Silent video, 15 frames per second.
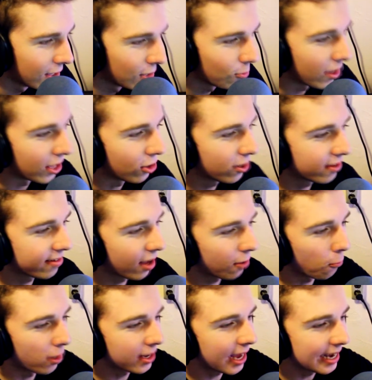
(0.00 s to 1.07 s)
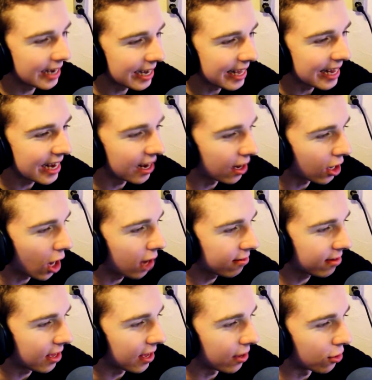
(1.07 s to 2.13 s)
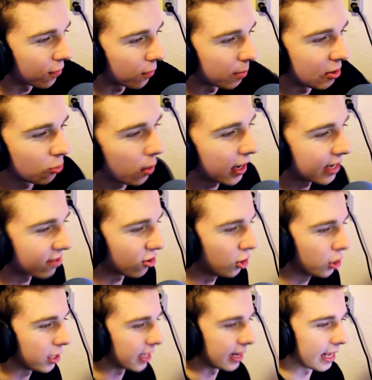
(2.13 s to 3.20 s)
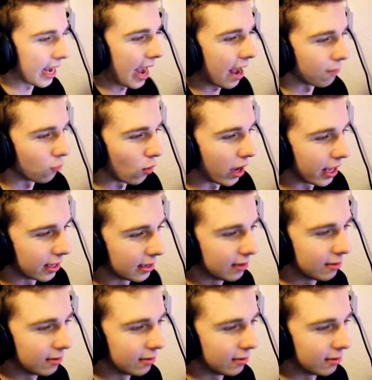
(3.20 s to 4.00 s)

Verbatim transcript: Wait, you could tell one guy didn't get an Akatsuki uniform. He's wearing his hoodie, like, halfway.